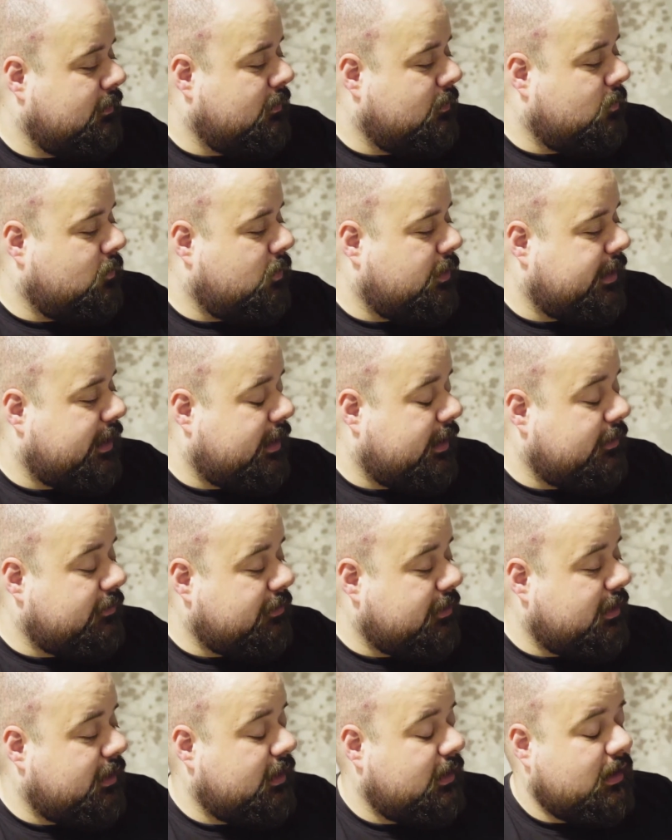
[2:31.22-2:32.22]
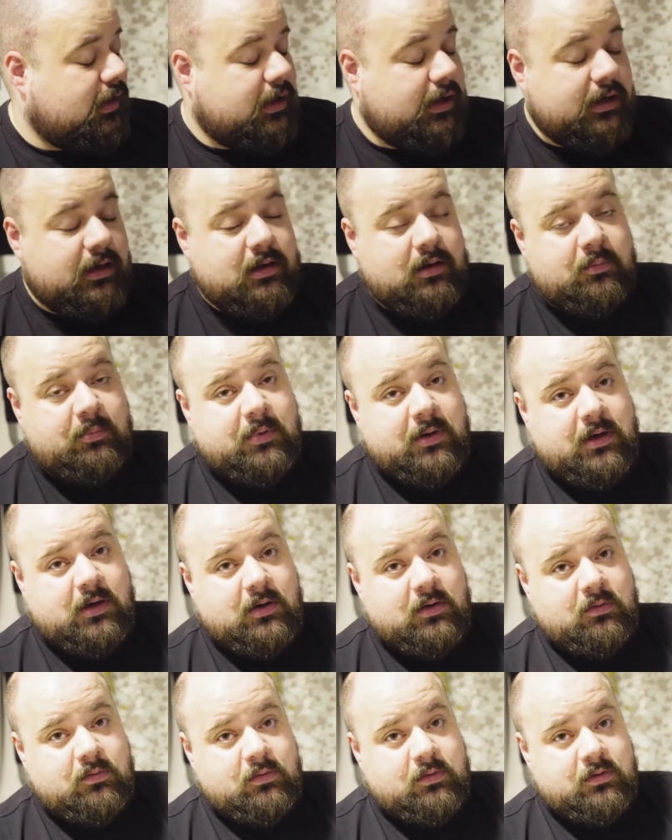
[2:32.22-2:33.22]
What I really like
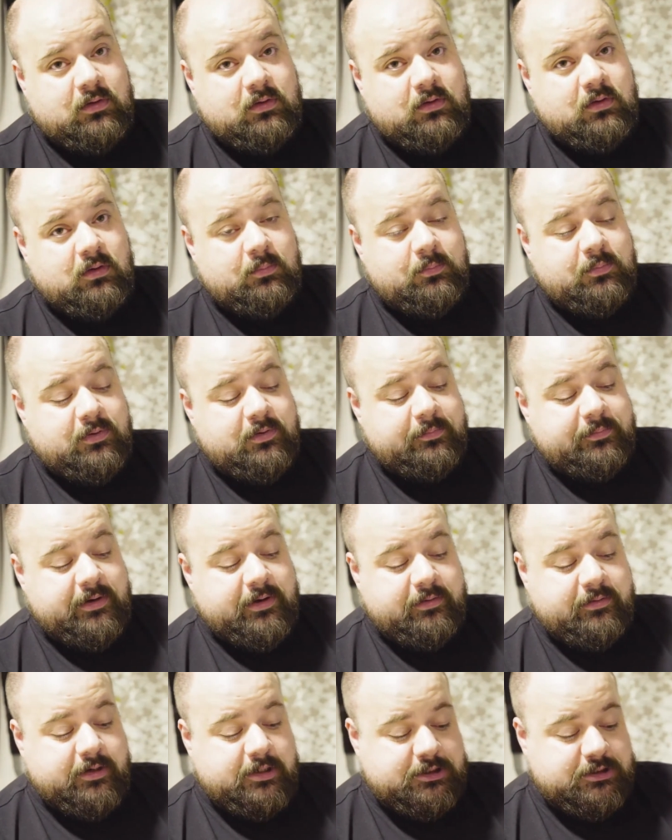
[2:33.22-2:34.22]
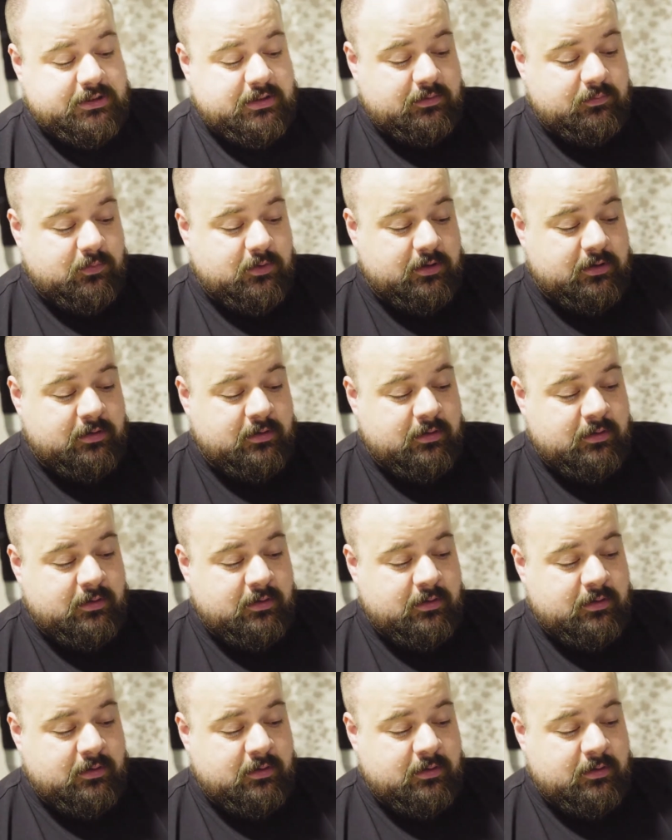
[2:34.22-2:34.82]
about Adobe Premiere Rush and what